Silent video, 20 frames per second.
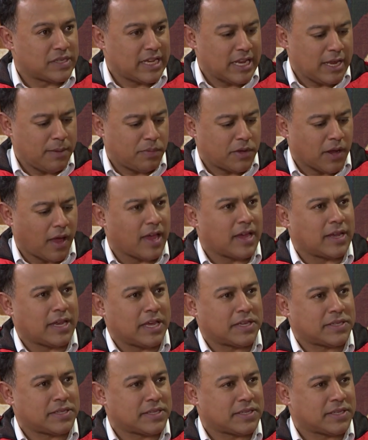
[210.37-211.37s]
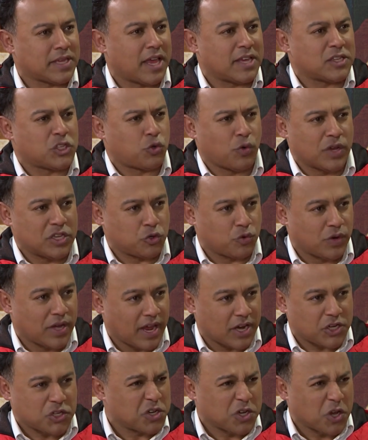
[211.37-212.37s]
Sleep, diet, exercise, stress
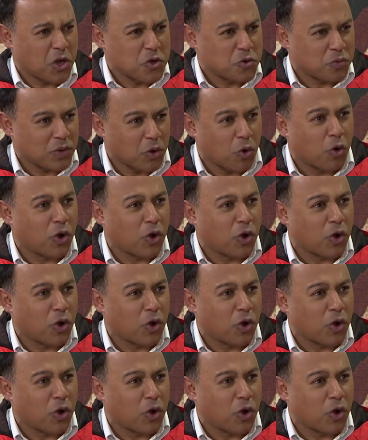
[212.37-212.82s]
reduction, don't we?